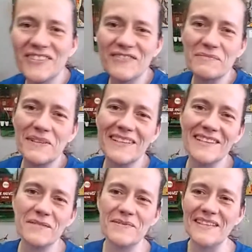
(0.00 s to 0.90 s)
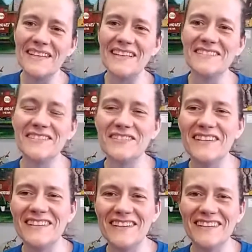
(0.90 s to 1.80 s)
everybody at the beginning. So
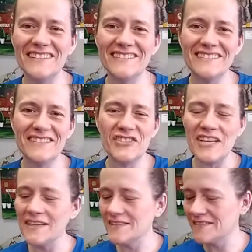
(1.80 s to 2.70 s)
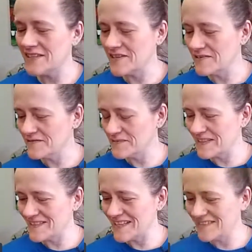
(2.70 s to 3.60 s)
uh, Jan is here from
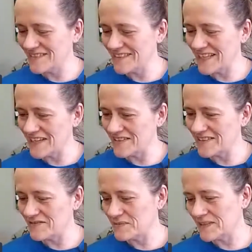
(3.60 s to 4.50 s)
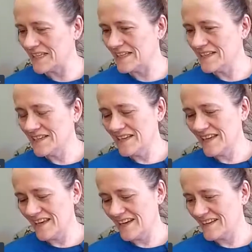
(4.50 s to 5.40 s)
Antiques and Karen, everybody.
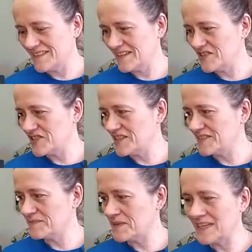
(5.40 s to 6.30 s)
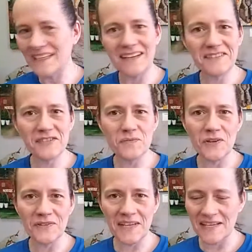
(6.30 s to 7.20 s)
And uh, she's my guest
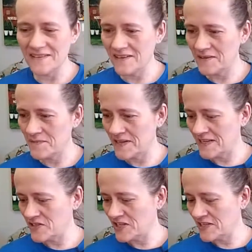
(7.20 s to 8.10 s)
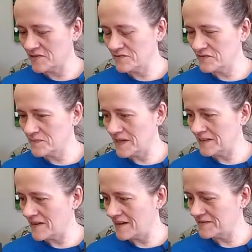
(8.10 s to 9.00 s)
tomorrow night on my channel for my
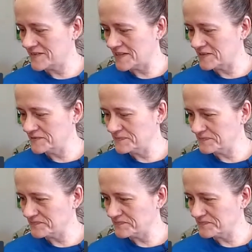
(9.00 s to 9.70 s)
live sale.